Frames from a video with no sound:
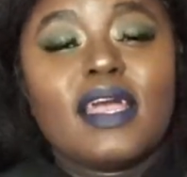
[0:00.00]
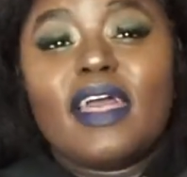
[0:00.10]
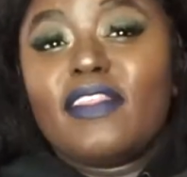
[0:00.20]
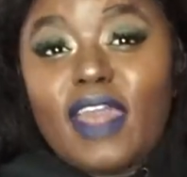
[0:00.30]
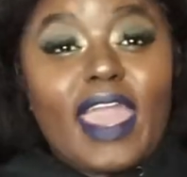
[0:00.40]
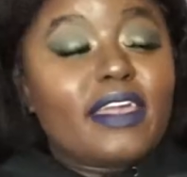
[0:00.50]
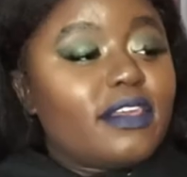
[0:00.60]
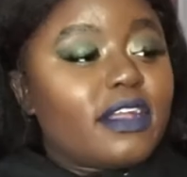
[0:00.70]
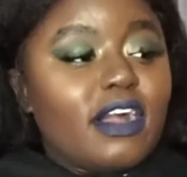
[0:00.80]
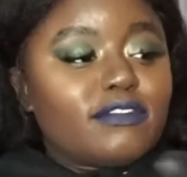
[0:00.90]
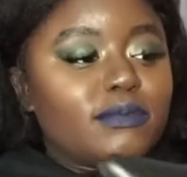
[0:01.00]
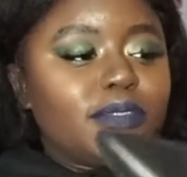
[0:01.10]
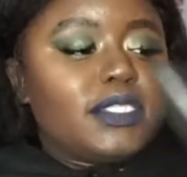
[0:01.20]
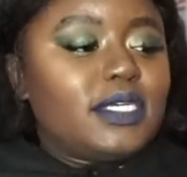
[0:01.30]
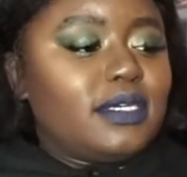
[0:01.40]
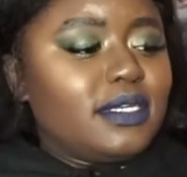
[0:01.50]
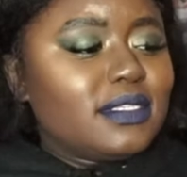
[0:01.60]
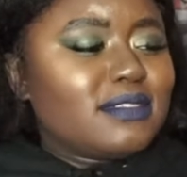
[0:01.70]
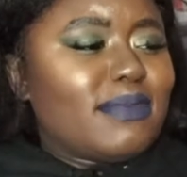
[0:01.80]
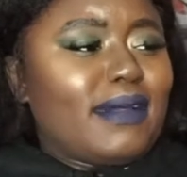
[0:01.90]
And they're comfortable. The heel
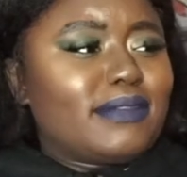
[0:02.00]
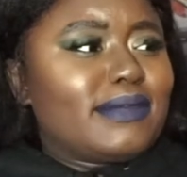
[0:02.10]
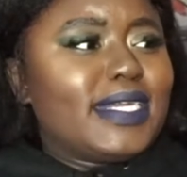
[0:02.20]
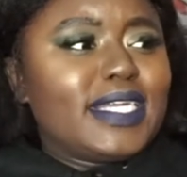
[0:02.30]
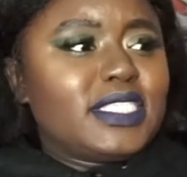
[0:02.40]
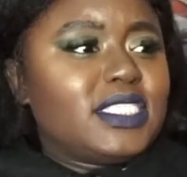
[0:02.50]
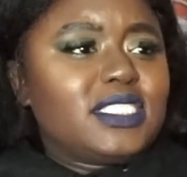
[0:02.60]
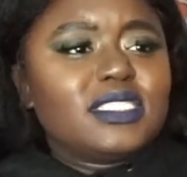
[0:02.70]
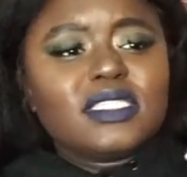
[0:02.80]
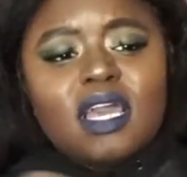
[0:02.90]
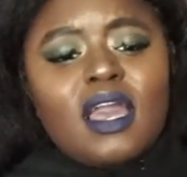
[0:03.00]
is about 3 inches.